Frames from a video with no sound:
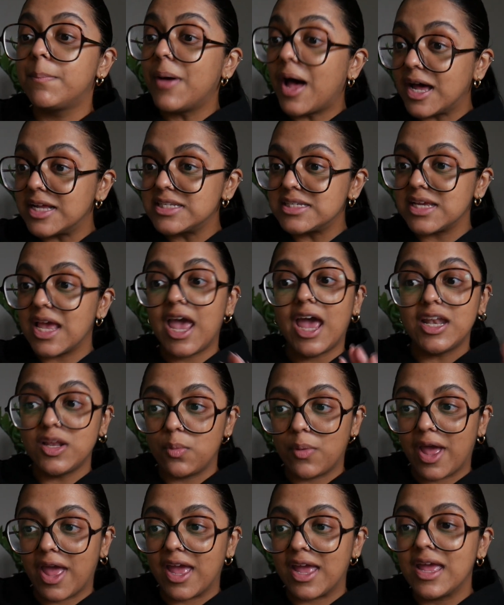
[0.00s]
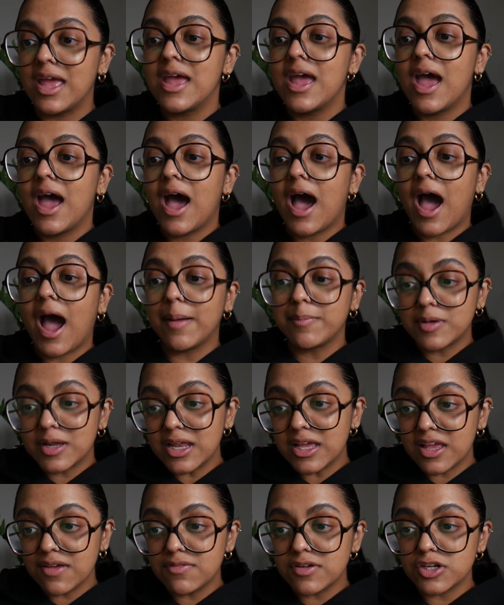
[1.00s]
But anyway, I'm
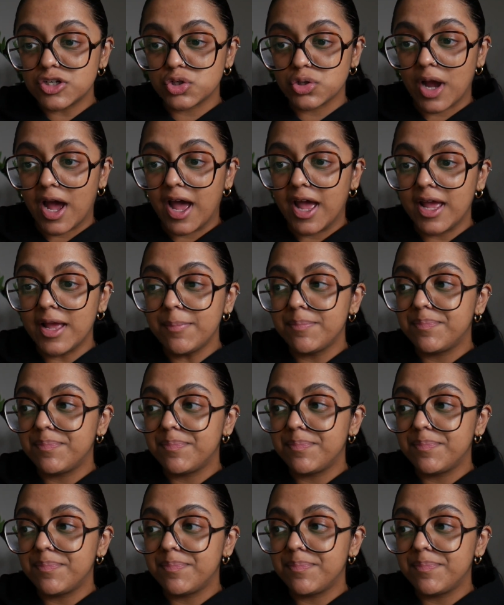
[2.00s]
gonna give it a try,